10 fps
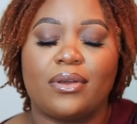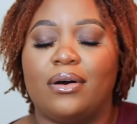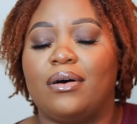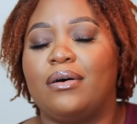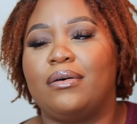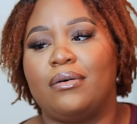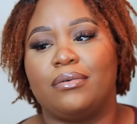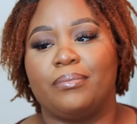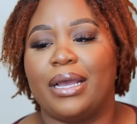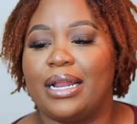Oh
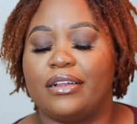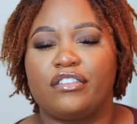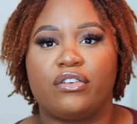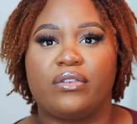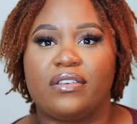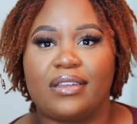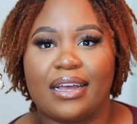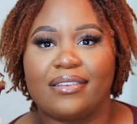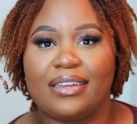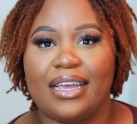man, it's so
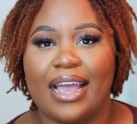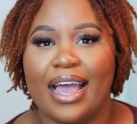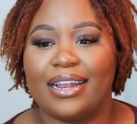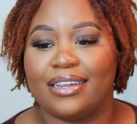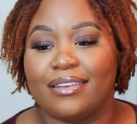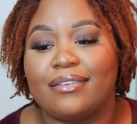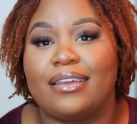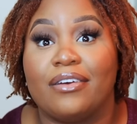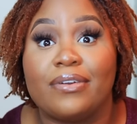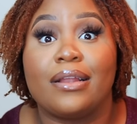sexy and this is
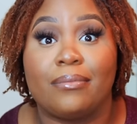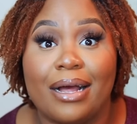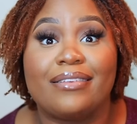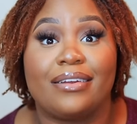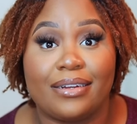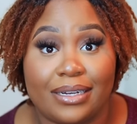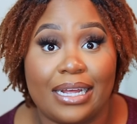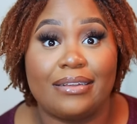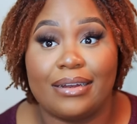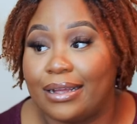definitely my scent of the
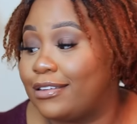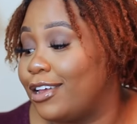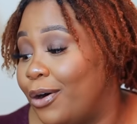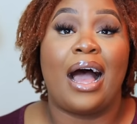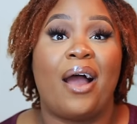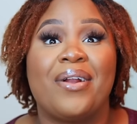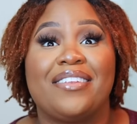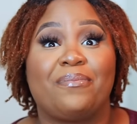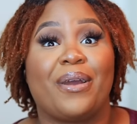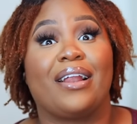day today. So I already
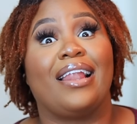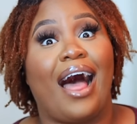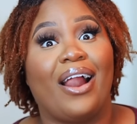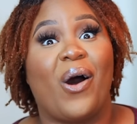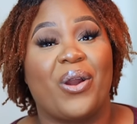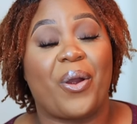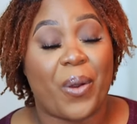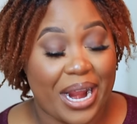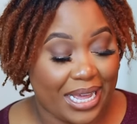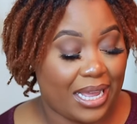sprayed a lot on
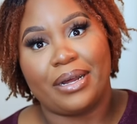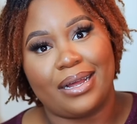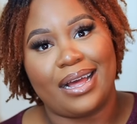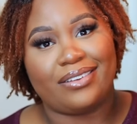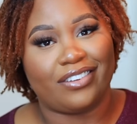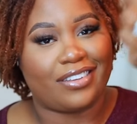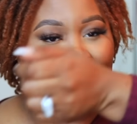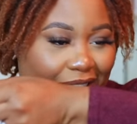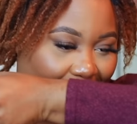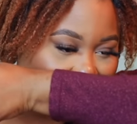already, but I just
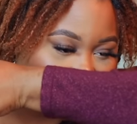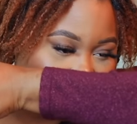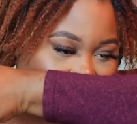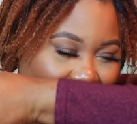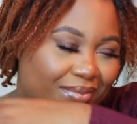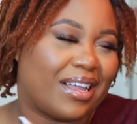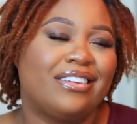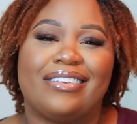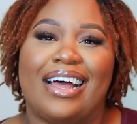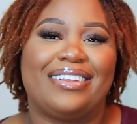had to. I
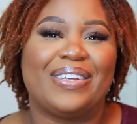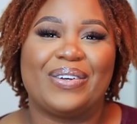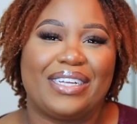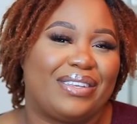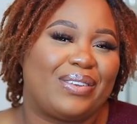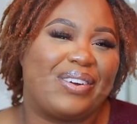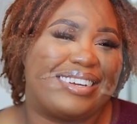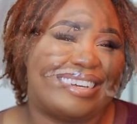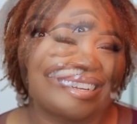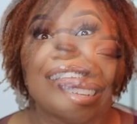just had to. It's so
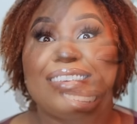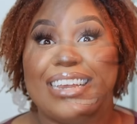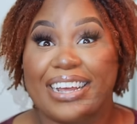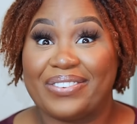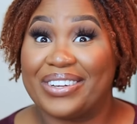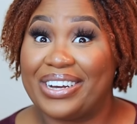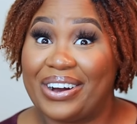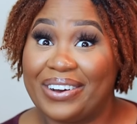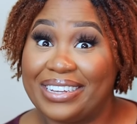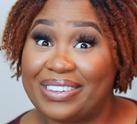good. This next one,
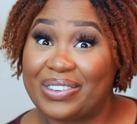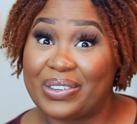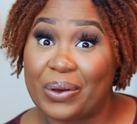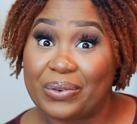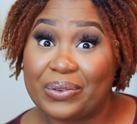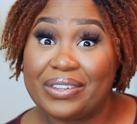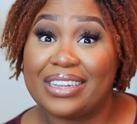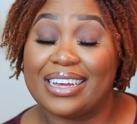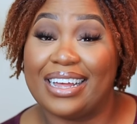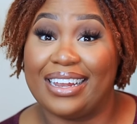y'all, is so new to
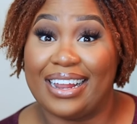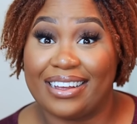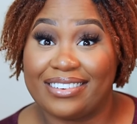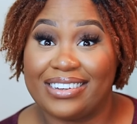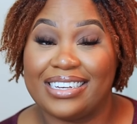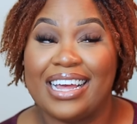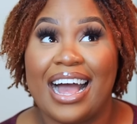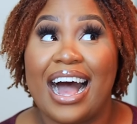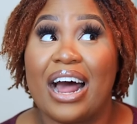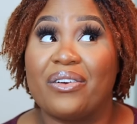the collection.
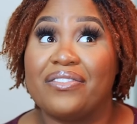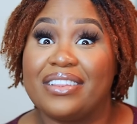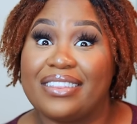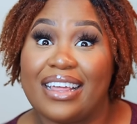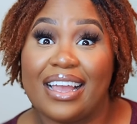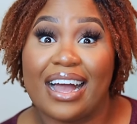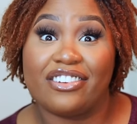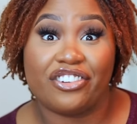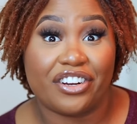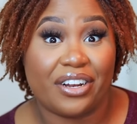I don't even think I
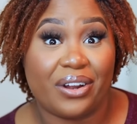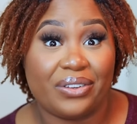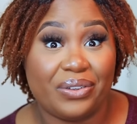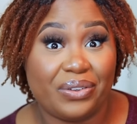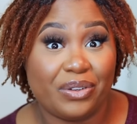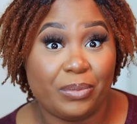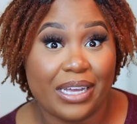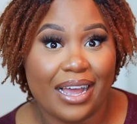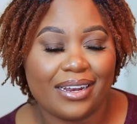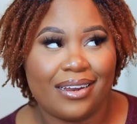shared it on YouTube
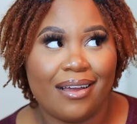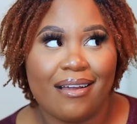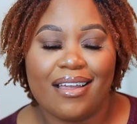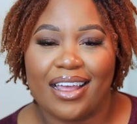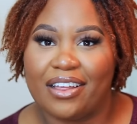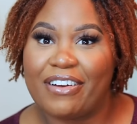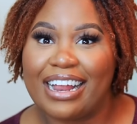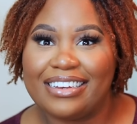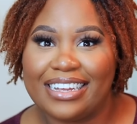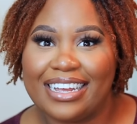yet. And if
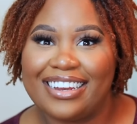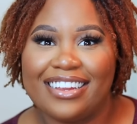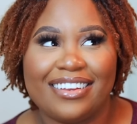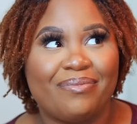I did,